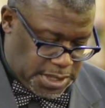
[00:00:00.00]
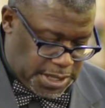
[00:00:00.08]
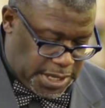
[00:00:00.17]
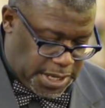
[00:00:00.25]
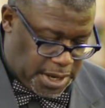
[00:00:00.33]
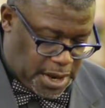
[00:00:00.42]

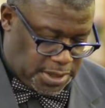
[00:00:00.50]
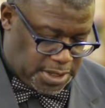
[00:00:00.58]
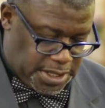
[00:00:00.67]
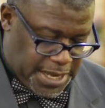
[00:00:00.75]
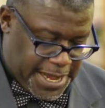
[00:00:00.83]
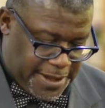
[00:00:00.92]
And
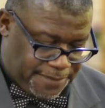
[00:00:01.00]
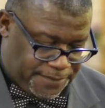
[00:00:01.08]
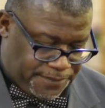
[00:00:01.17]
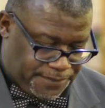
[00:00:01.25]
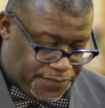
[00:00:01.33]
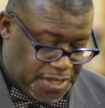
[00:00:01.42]
ought
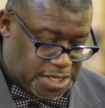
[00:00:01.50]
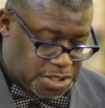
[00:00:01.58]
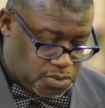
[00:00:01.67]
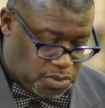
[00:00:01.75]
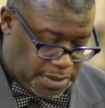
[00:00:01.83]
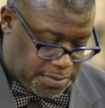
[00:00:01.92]
not
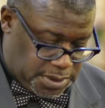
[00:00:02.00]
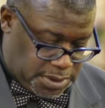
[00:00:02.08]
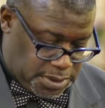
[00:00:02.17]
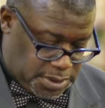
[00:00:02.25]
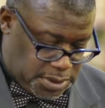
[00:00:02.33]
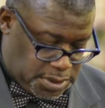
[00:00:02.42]
this woman,
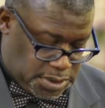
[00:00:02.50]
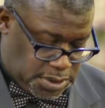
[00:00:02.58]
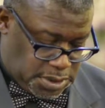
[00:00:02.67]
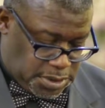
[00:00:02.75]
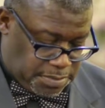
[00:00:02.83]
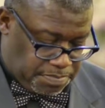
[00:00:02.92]

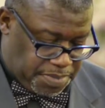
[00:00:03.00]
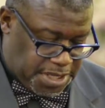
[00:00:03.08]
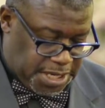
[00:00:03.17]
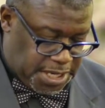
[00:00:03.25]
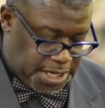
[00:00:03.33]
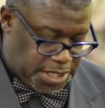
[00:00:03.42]

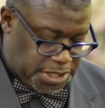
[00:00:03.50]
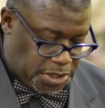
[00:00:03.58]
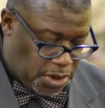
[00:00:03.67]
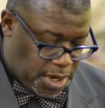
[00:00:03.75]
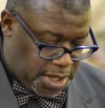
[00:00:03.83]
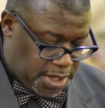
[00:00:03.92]
being a
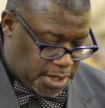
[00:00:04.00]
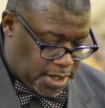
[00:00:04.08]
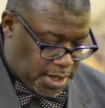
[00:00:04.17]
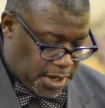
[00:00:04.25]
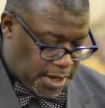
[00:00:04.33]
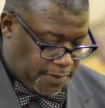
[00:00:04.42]

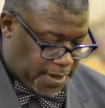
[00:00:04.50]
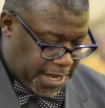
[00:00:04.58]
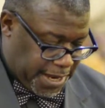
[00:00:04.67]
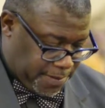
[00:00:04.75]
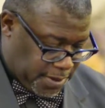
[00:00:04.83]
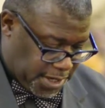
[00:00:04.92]
daughter of
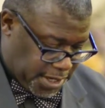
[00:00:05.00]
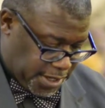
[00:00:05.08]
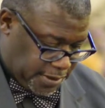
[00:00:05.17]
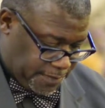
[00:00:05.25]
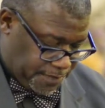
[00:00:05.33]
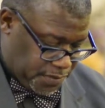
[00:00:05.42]
Abraham,
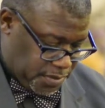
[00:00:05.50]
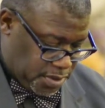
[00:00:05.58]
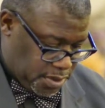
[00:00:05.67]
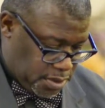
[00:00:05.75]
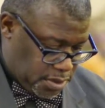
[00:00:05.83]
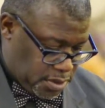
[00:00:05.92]

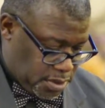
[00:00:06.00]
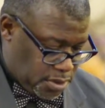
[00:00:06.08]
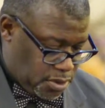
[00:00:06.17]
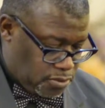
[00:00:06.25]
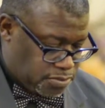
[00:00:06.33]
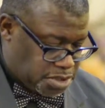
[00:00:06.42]

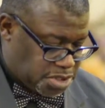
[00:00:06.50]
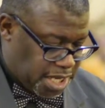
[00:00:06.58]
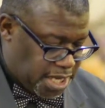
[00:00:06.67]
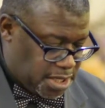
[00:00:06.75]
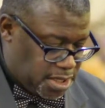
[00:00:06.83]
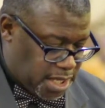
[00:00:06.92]
whom
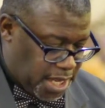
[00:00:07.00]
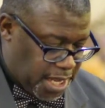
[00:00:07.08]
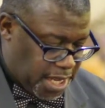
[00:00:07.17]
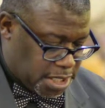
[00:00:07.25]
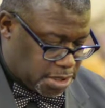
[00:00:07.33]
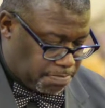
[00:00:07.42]
Satan
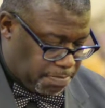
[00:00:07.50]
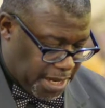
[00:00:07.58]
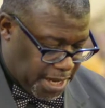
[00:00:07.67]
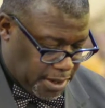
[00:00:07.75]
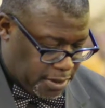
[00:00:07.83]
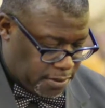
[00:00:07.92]
hath
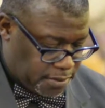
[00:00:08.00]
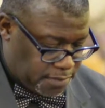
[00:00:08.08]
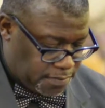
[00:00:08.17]
bound,